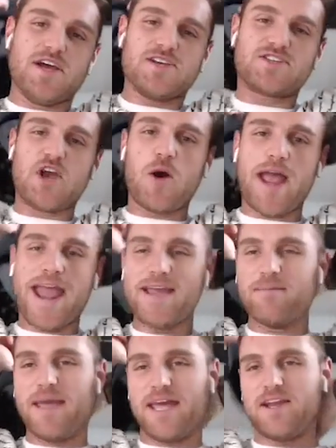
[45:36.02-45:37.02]
So
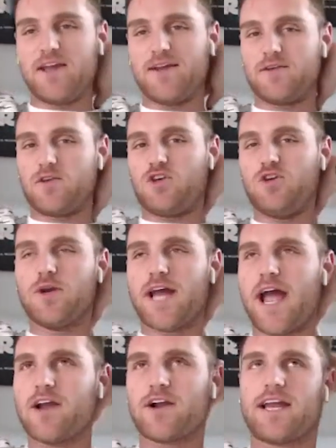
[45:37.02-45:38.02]
hey, man, you and
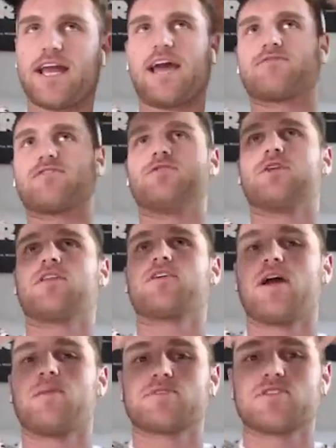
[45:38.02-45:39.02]
I are gonna have to do another
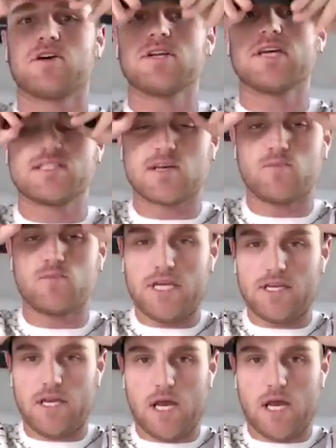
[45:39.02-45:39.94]
episode at some point.